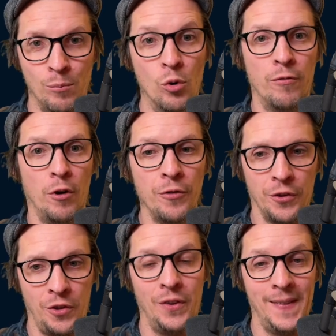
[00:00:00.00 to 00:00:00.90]
move
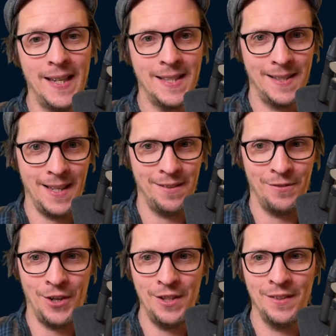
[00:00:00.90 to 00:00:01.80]
on to the next state,
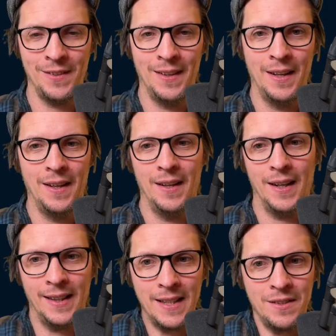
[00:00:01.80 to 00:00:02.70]
right?
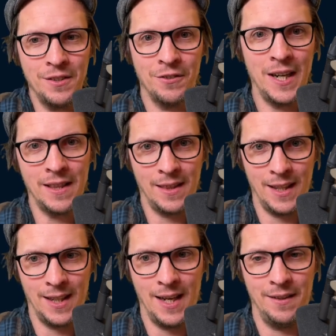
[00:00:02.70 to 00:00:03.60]
And that's the great
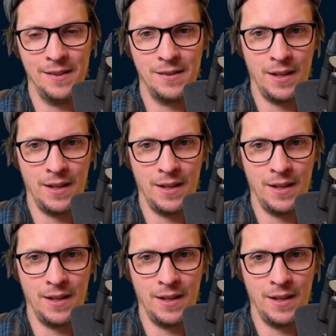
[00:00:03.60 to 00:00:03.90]
thing here